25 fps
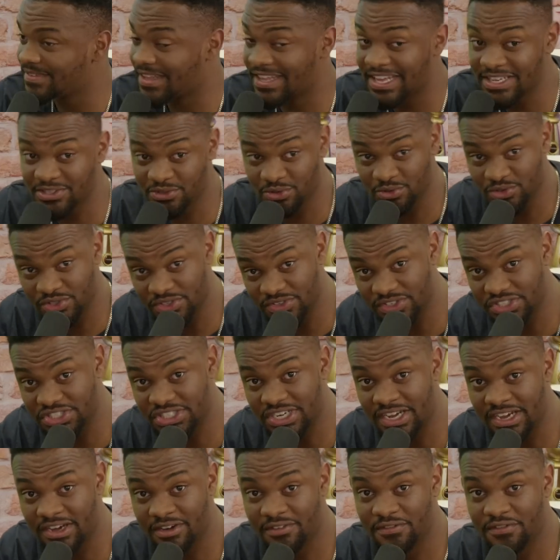And that's also a
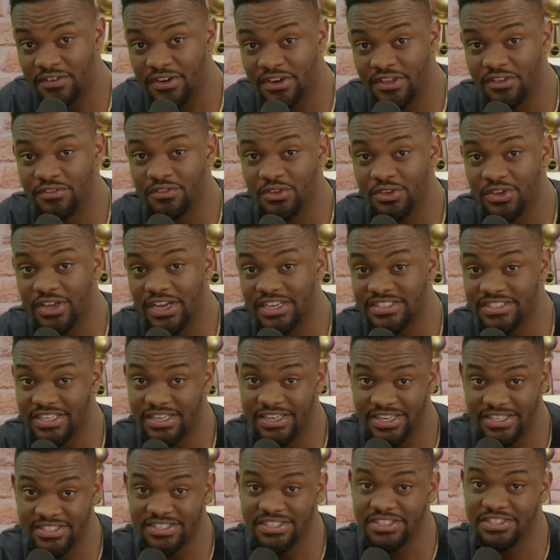shout out for any of you guys that
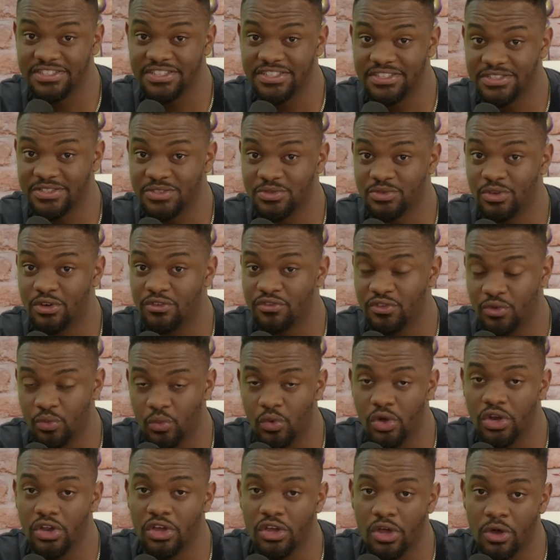are listening to this as well. If you
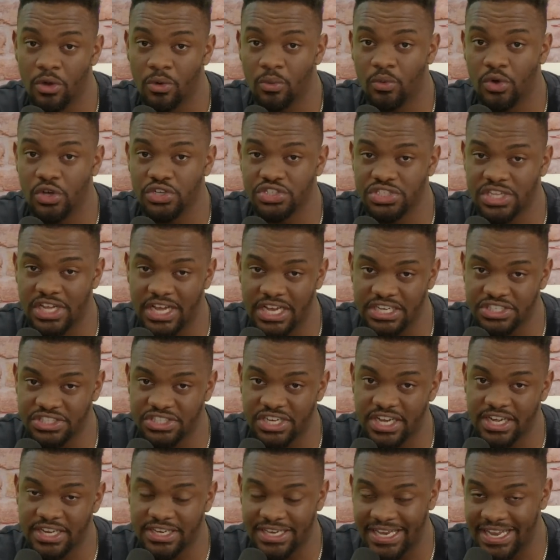want to go and watch the
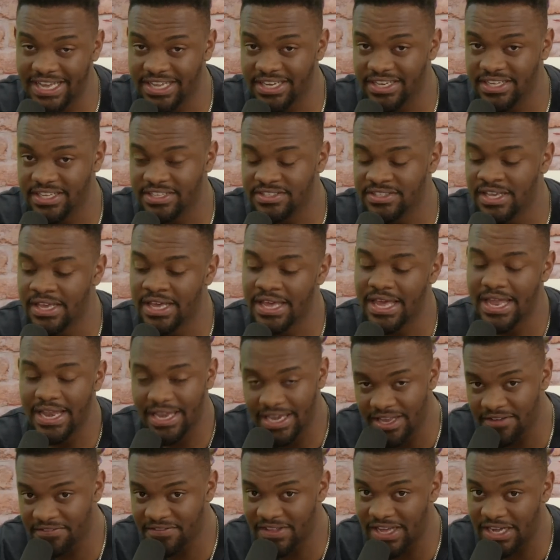hashtag ladies,
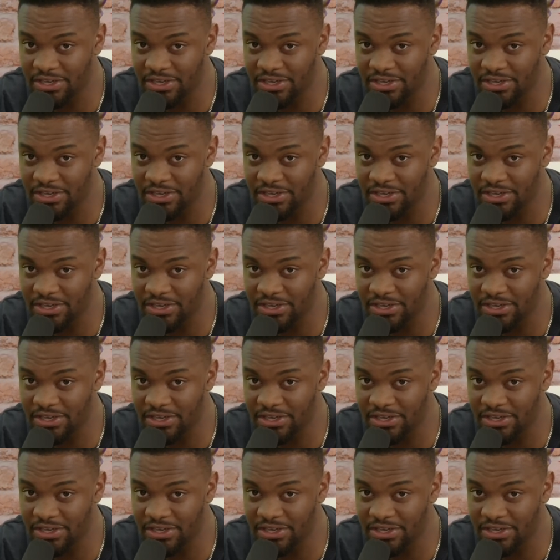lift